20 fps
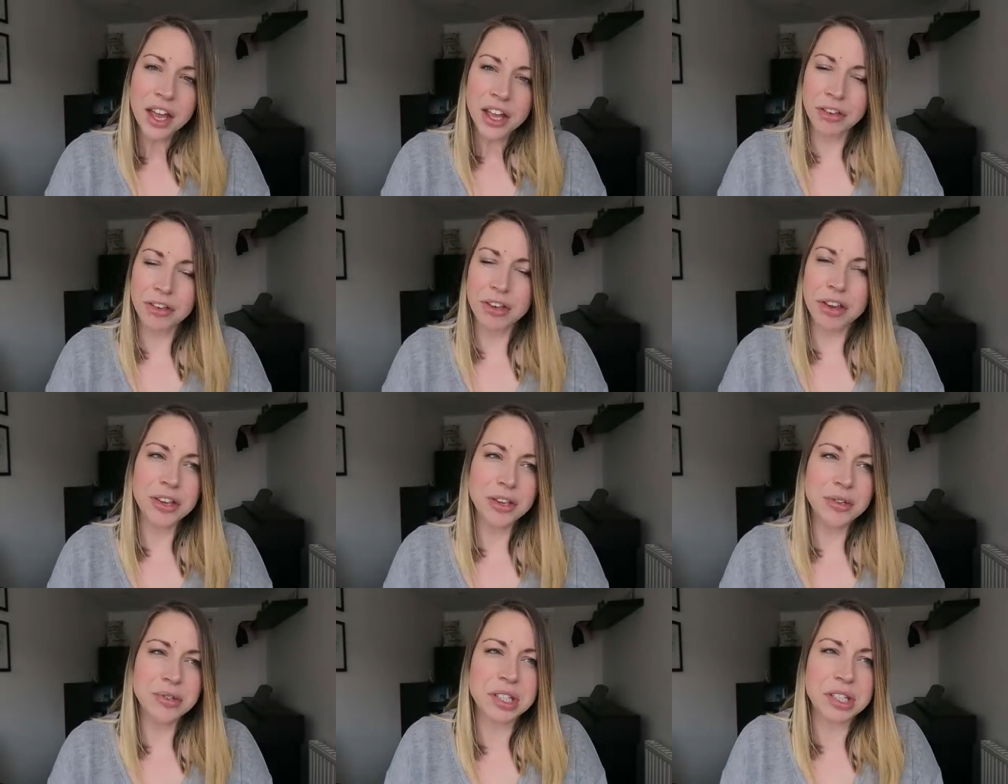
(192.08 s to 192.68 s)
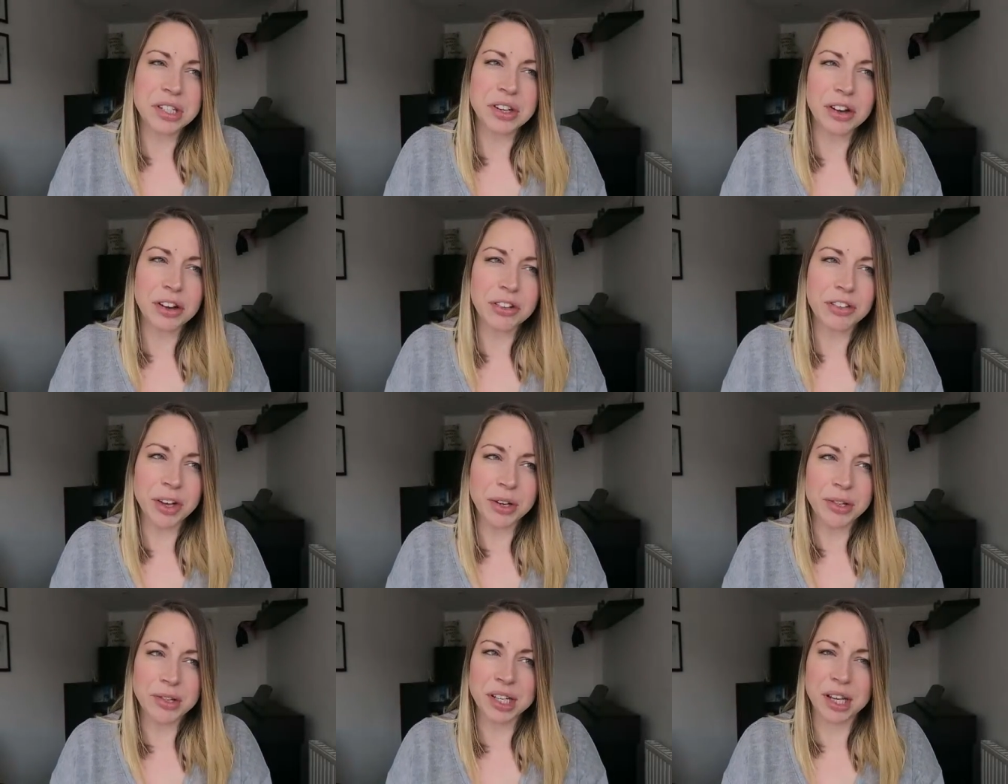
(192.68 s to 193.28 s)
You can use stock
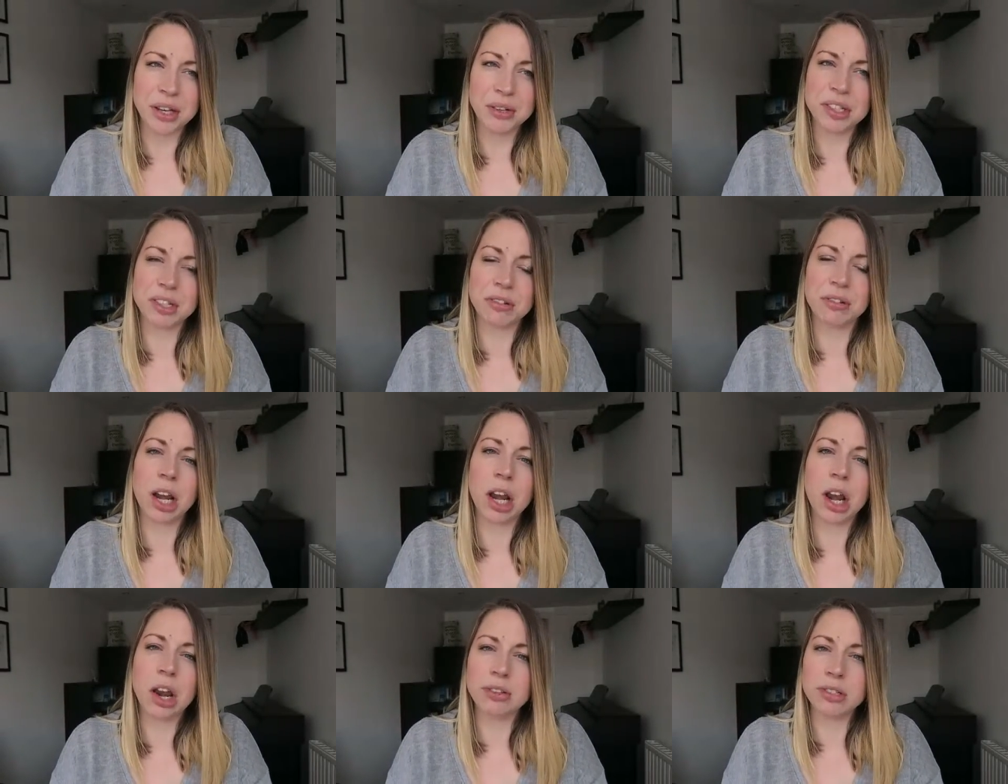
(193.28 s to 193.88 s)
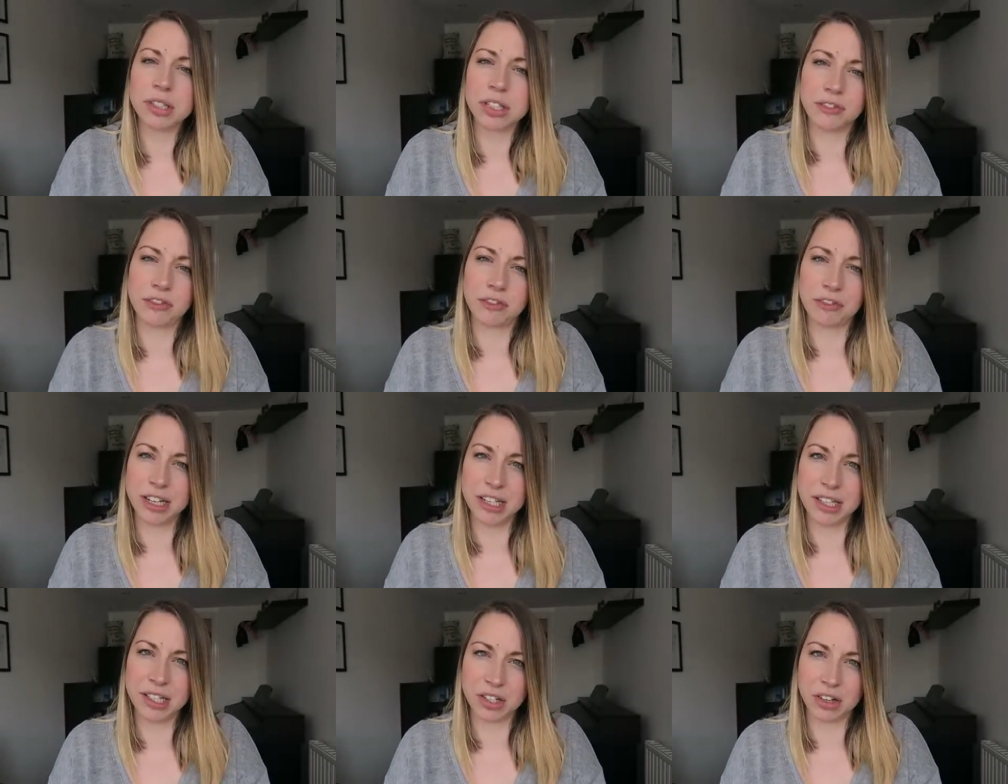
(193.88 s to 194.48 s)
photos. There are lots of
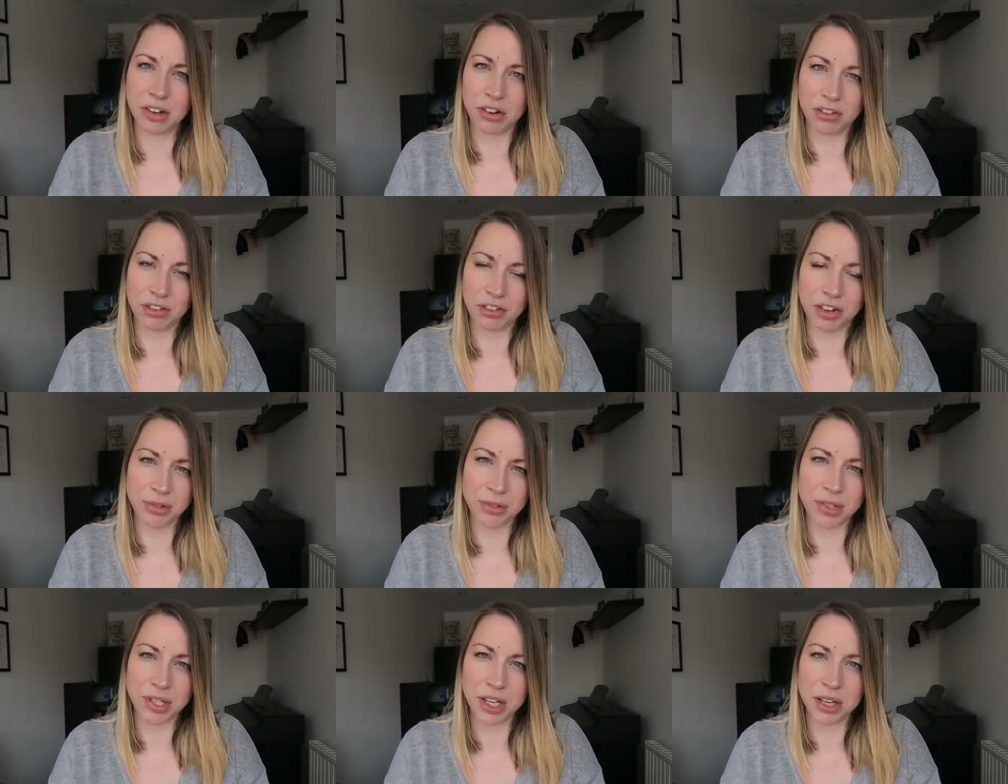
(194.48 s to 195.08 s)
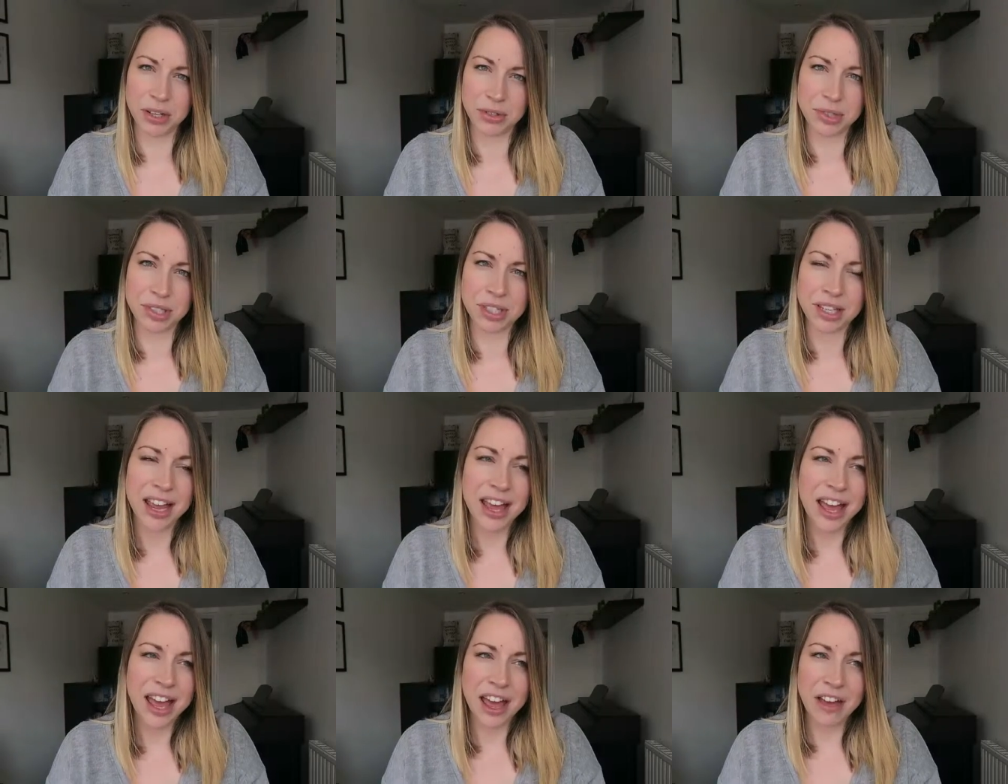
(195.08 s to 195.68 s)
free stock photos
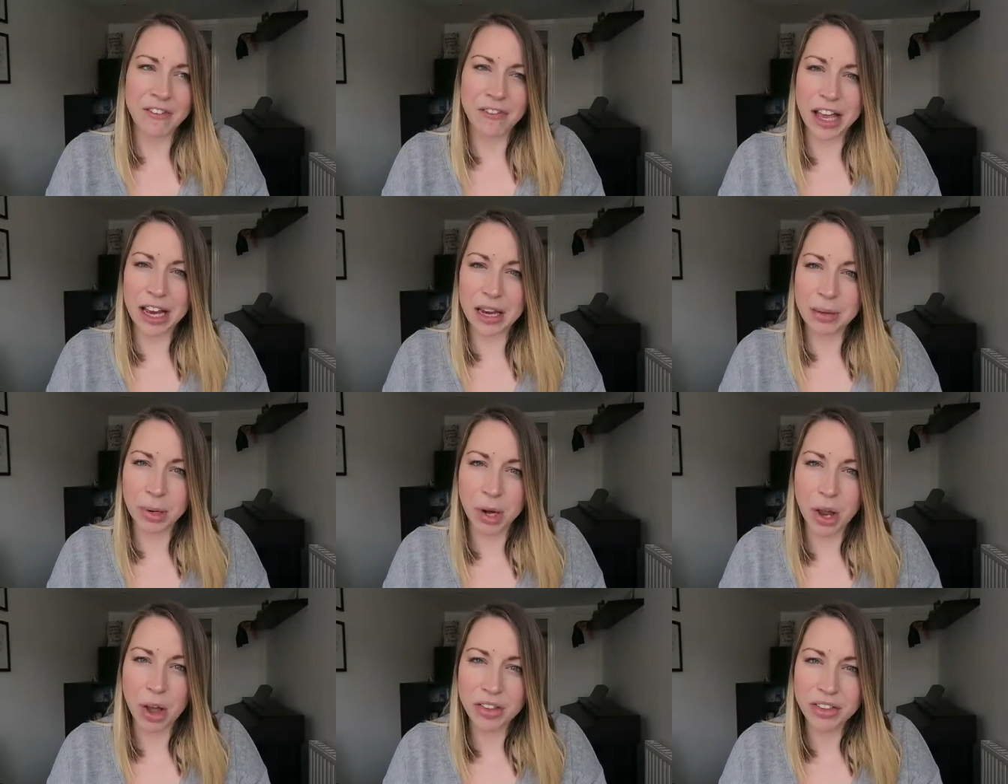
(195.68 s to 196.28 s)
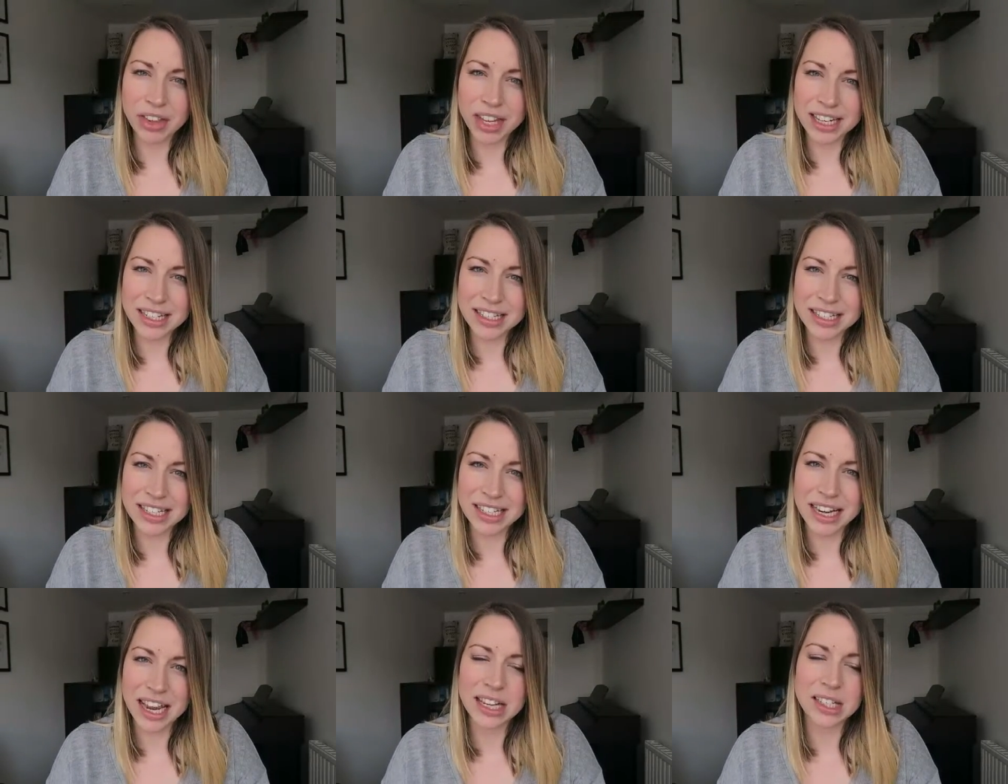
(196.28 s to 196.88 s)
available on the
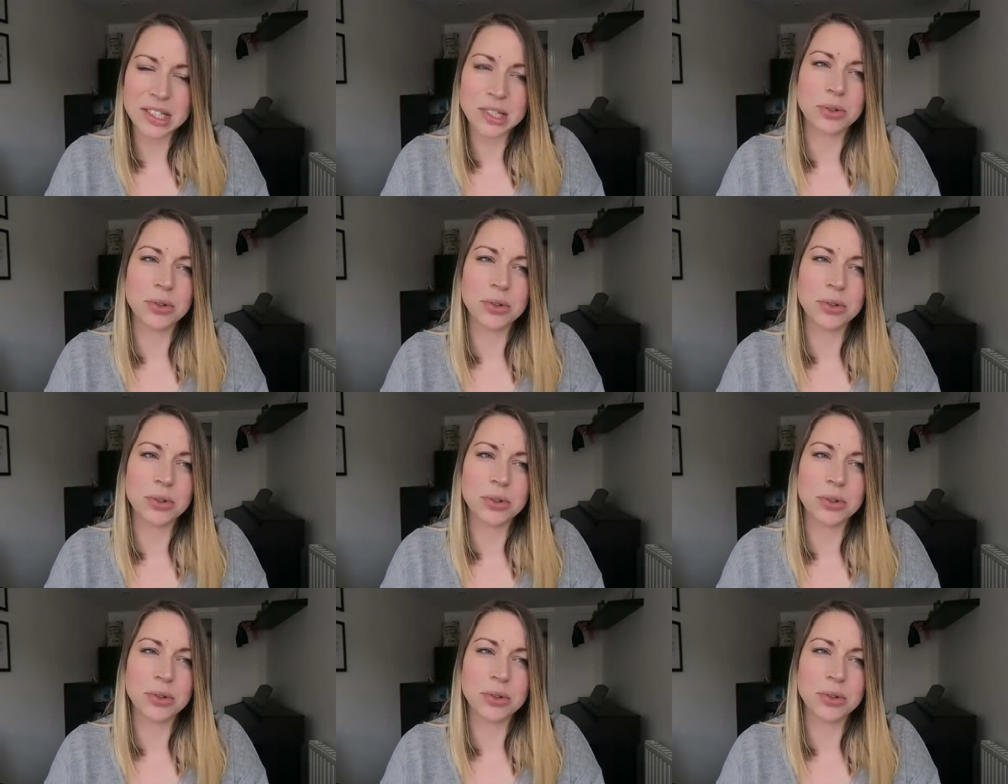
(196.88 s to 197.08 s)
internet.